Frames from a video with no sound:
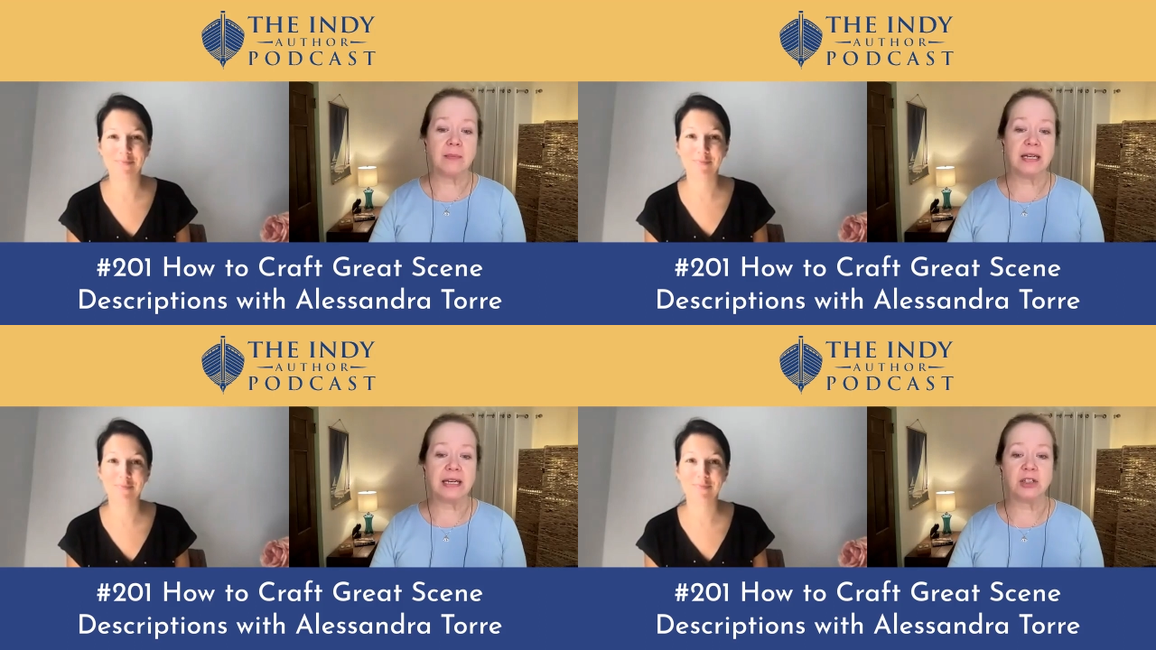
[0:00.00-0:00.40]

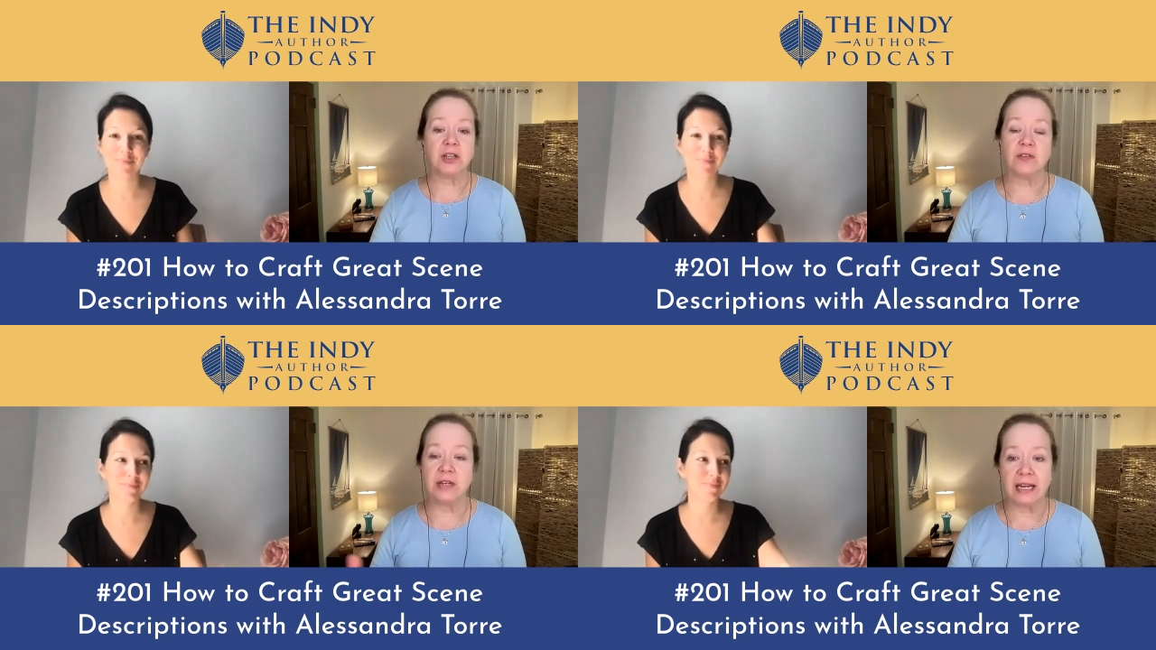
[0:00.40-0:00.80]
Speaker 1: the
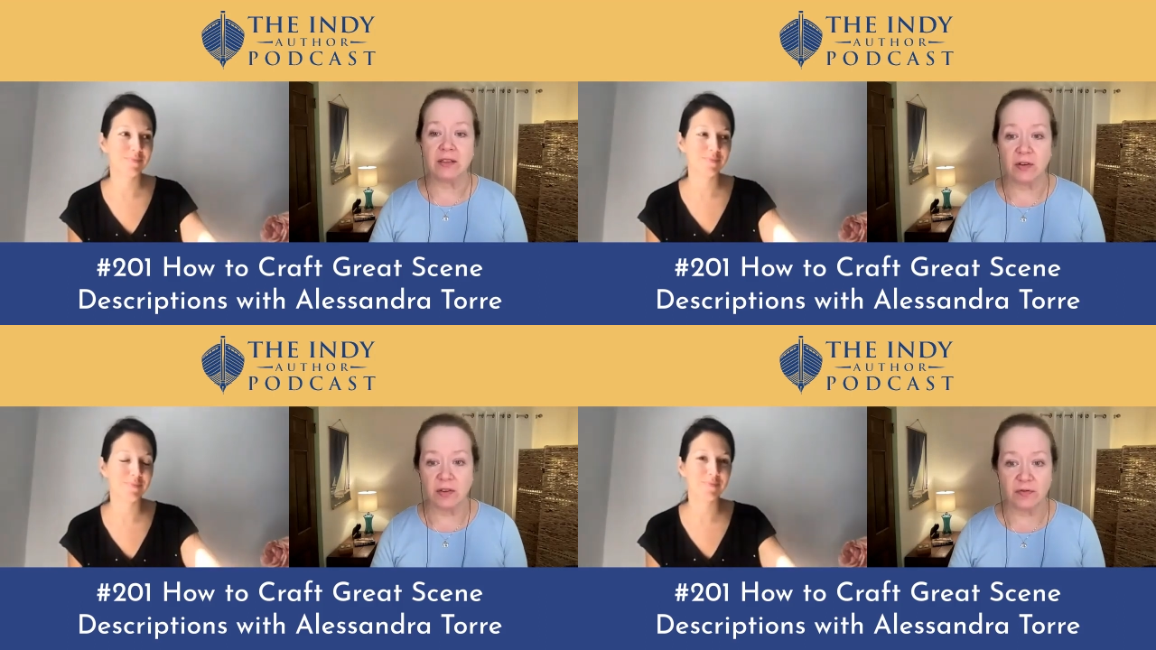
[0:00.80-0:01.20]
recommendation is
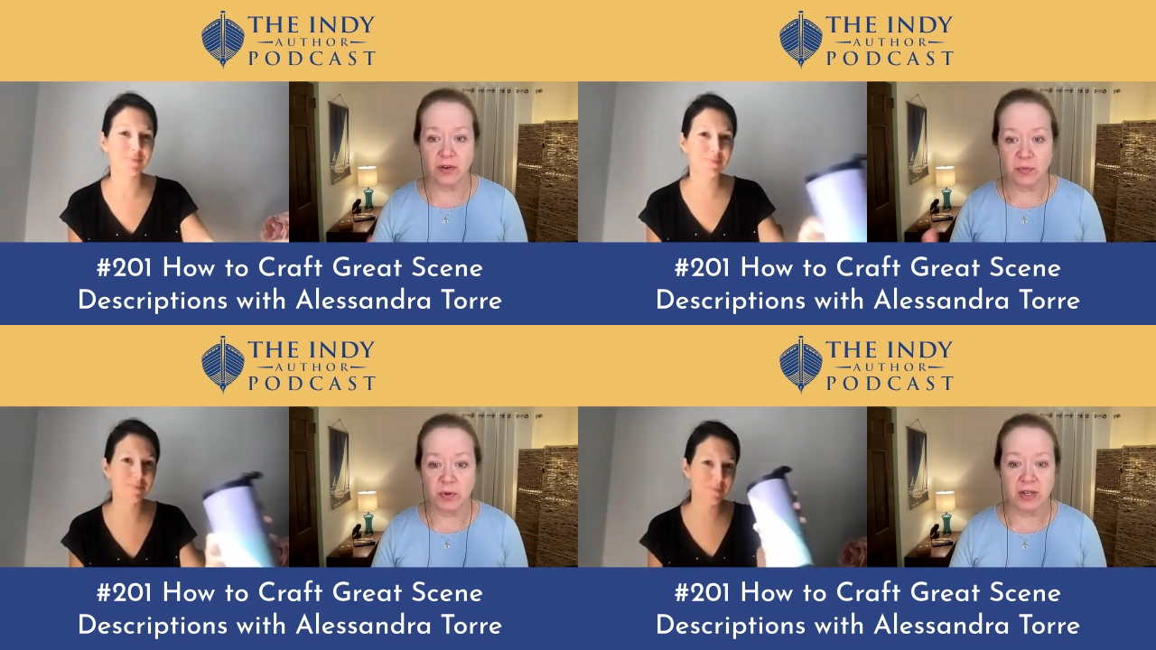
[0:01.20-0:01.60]
you take
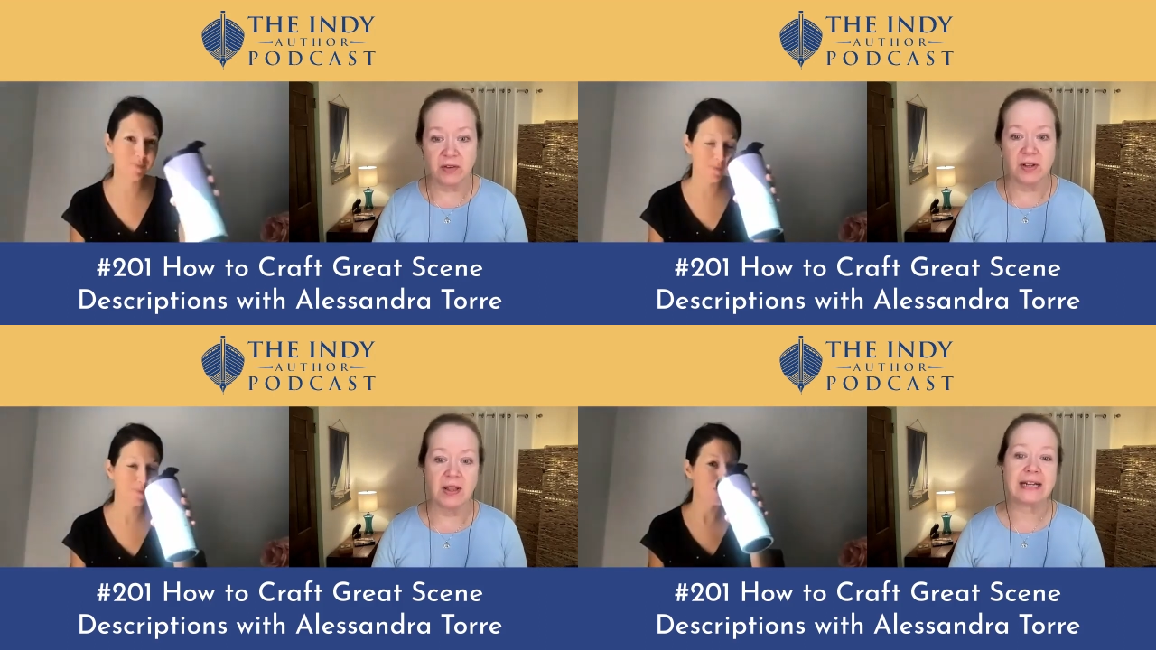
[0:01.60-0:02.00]
the, the
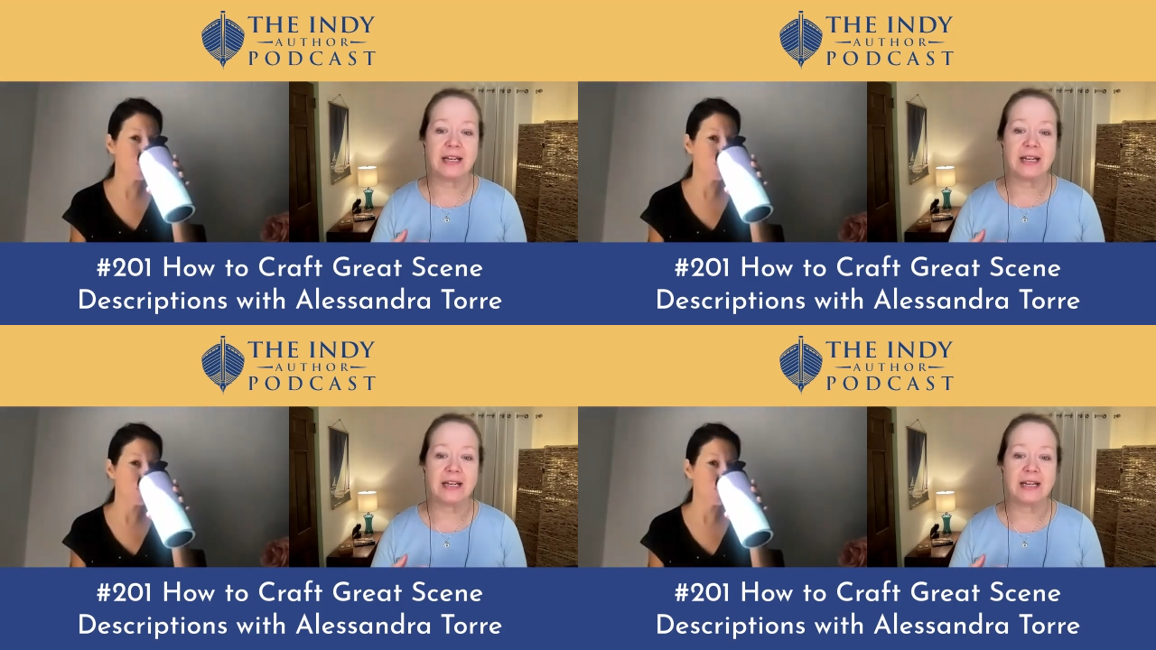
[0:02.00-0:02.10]
first book you've